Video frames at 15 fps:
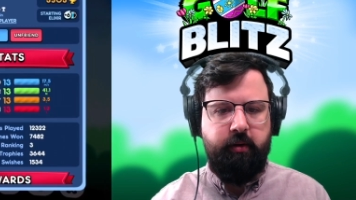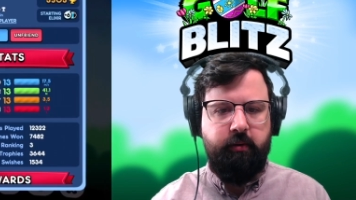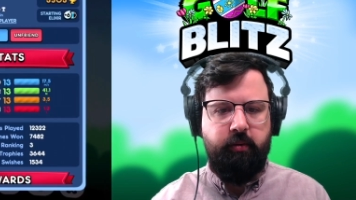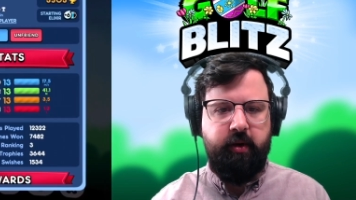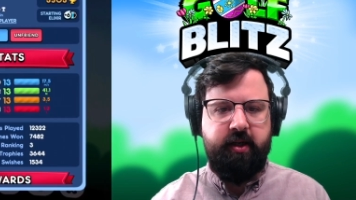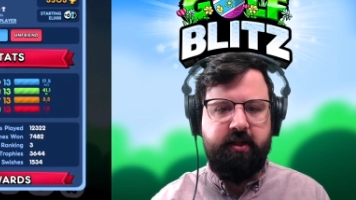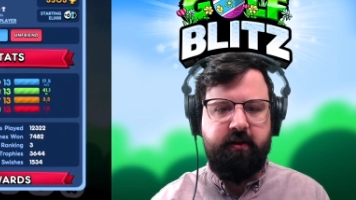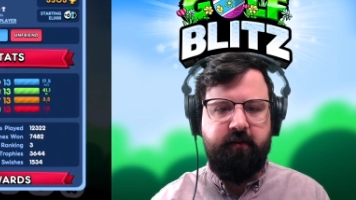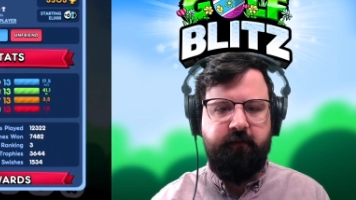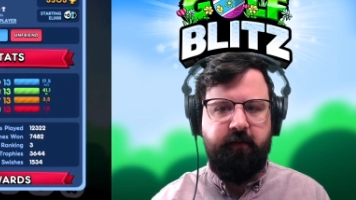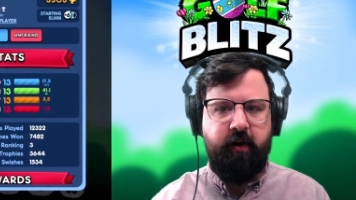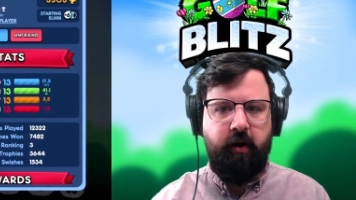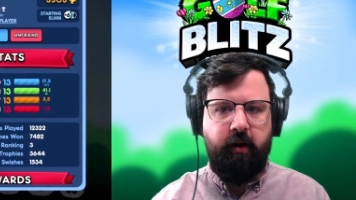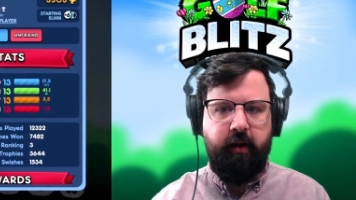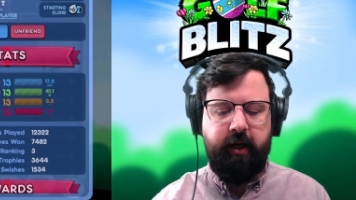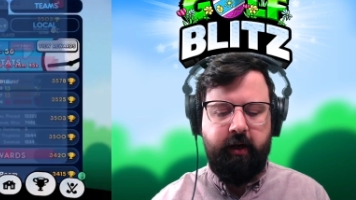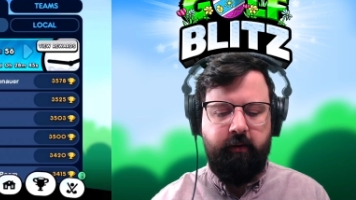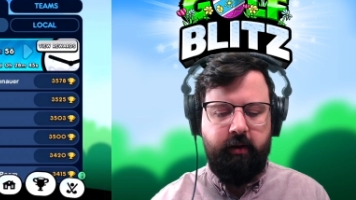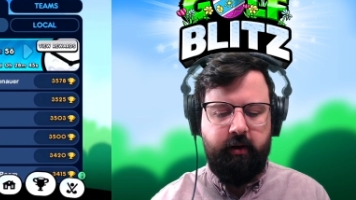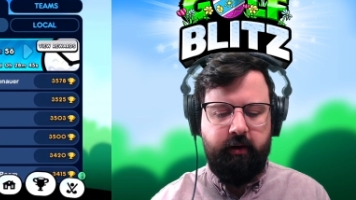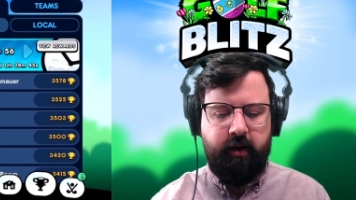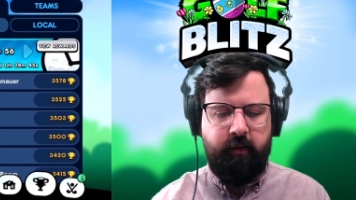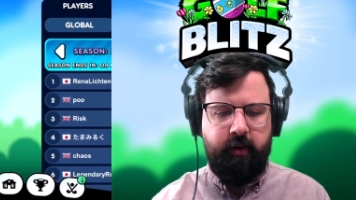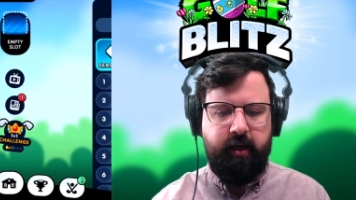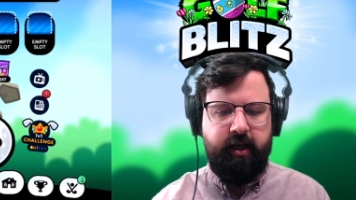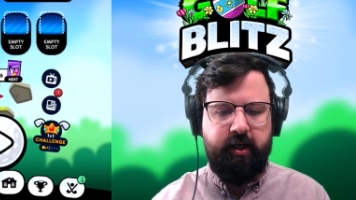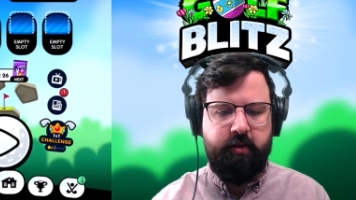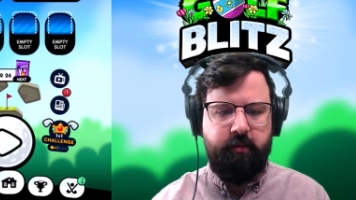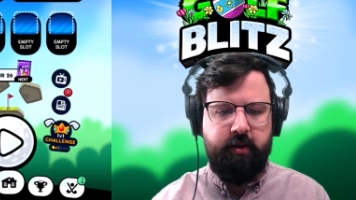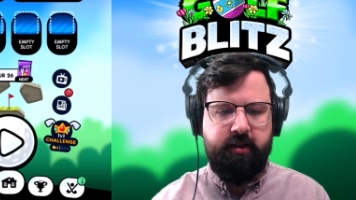Risk falling. I want to I want to
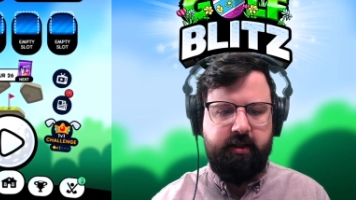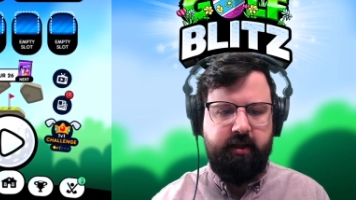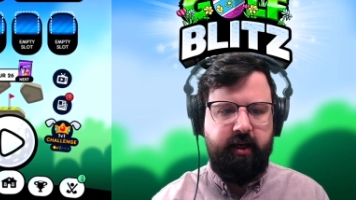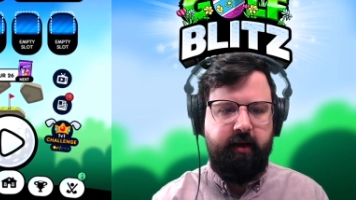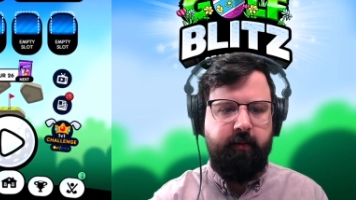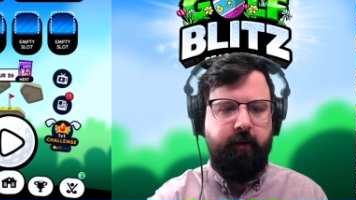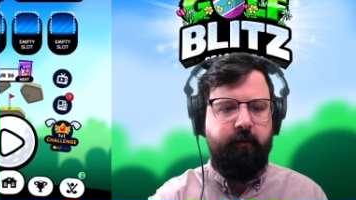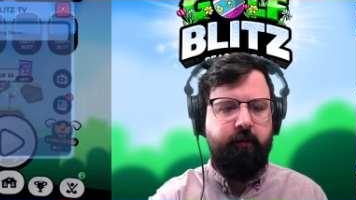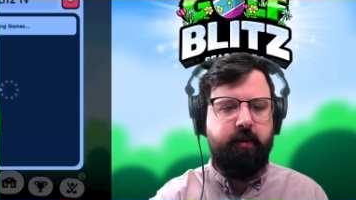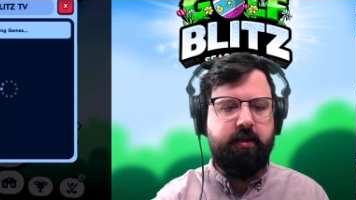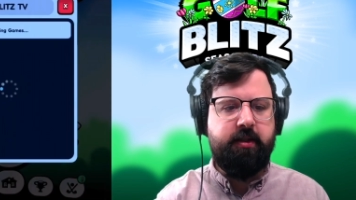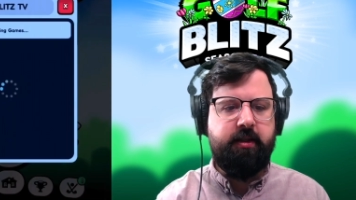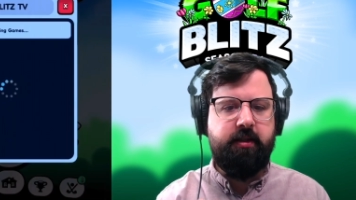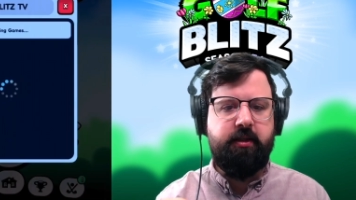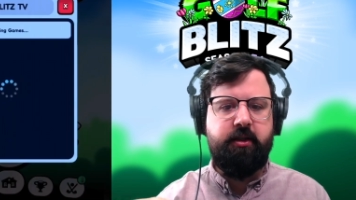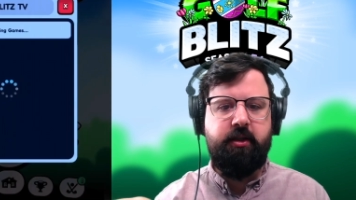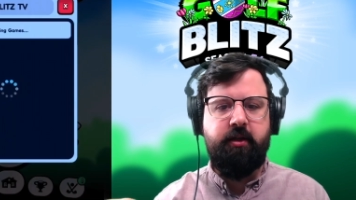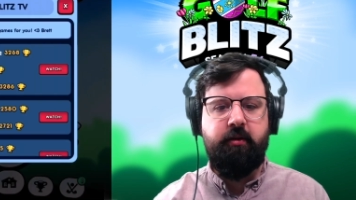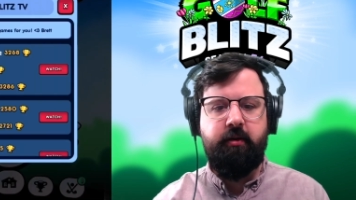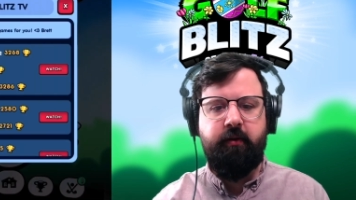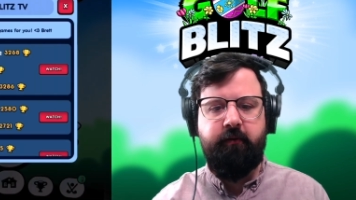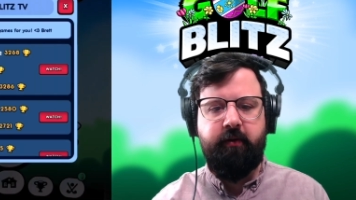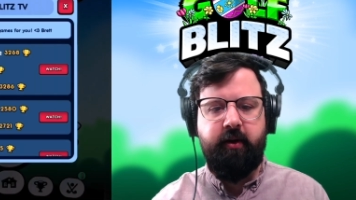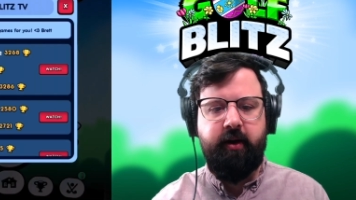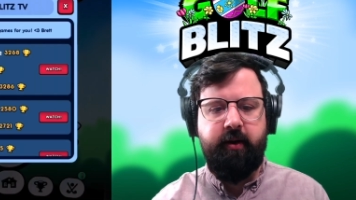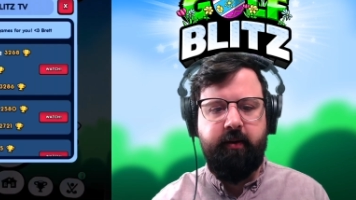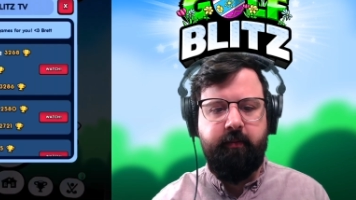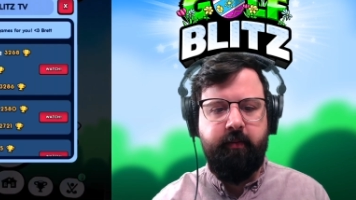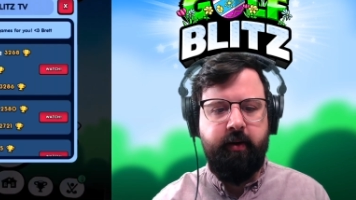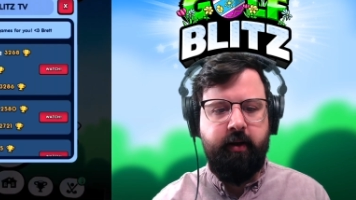catch a Risk game. Everyone's cheering for
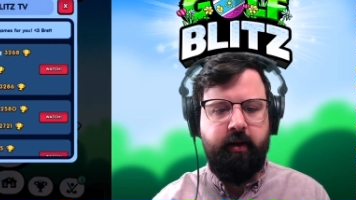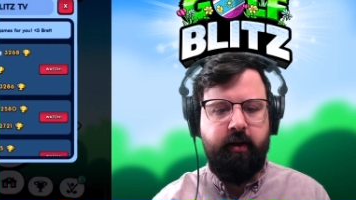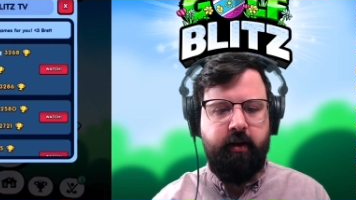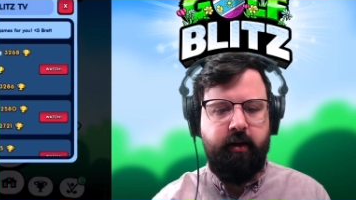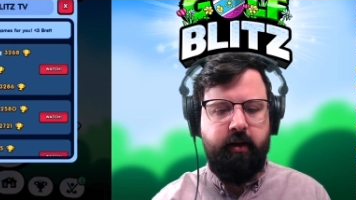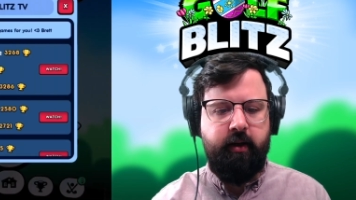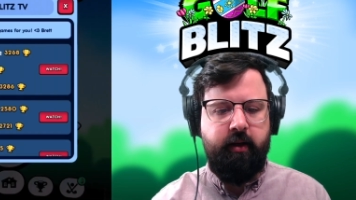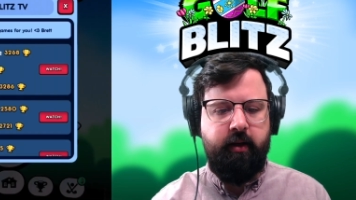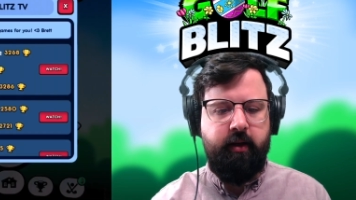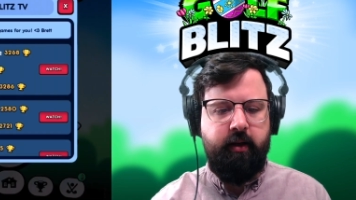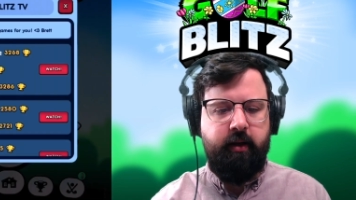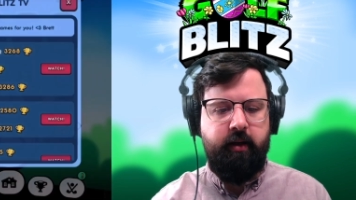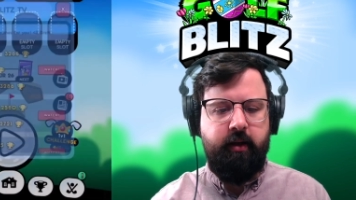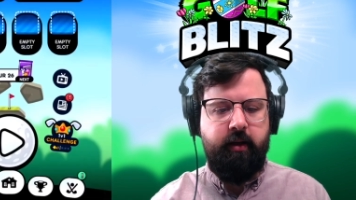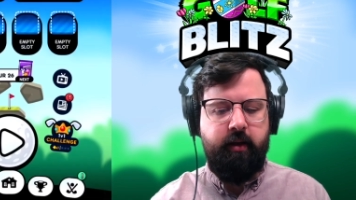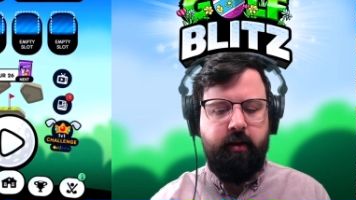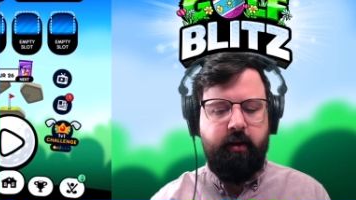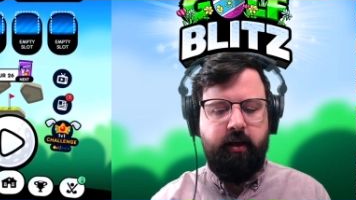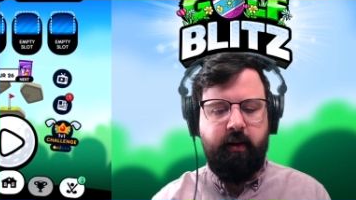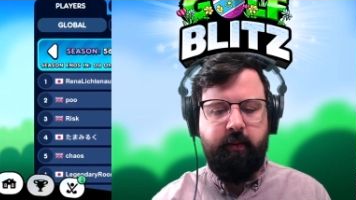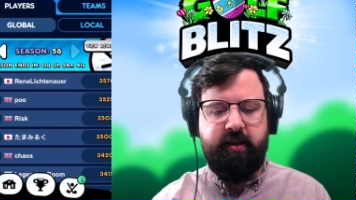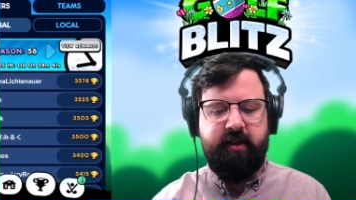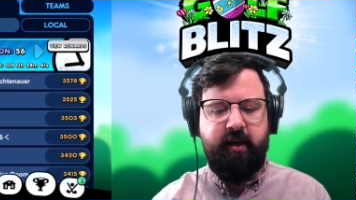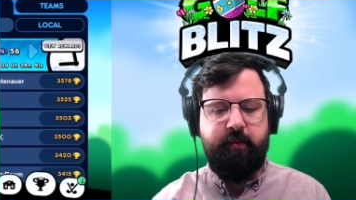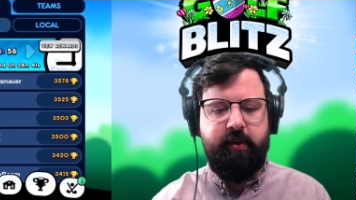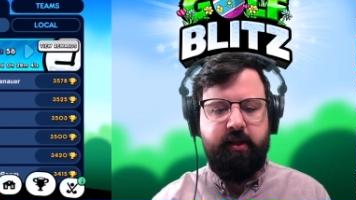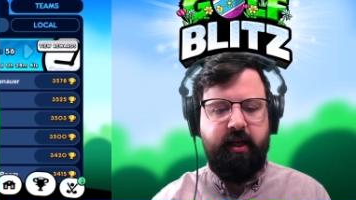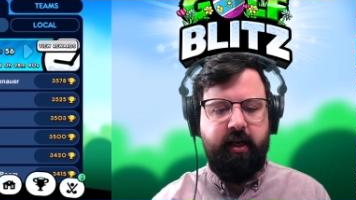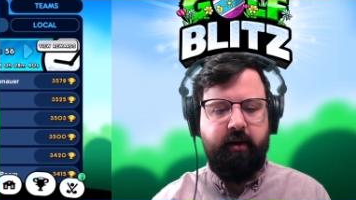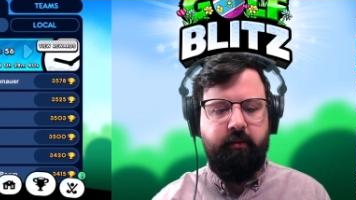him. Um, he's not
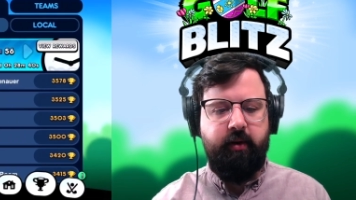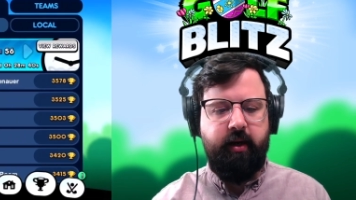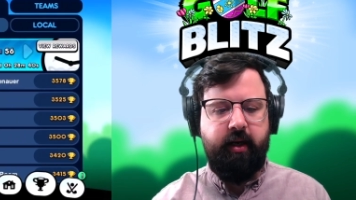playing.